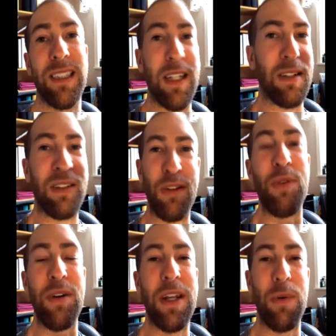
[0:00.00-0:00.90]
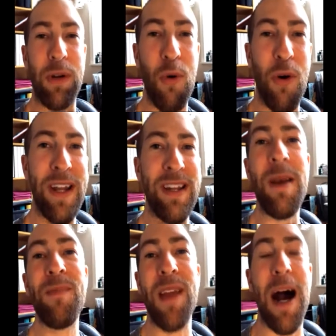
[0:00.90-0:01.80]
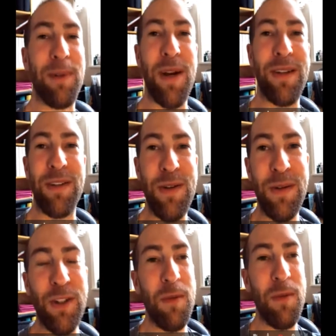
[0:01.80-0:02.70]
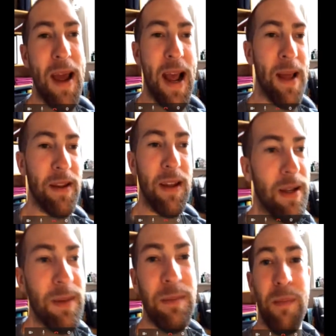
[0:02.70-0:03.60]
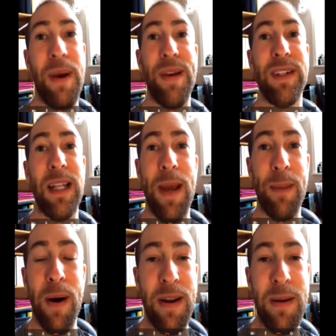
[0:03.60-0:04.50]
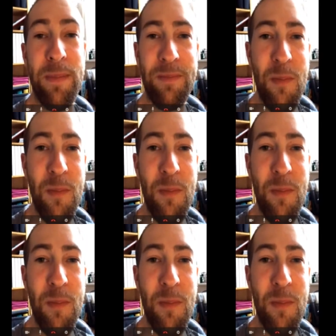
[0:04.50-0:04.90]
just like do the recording, upload it to YouTube, and basically make money.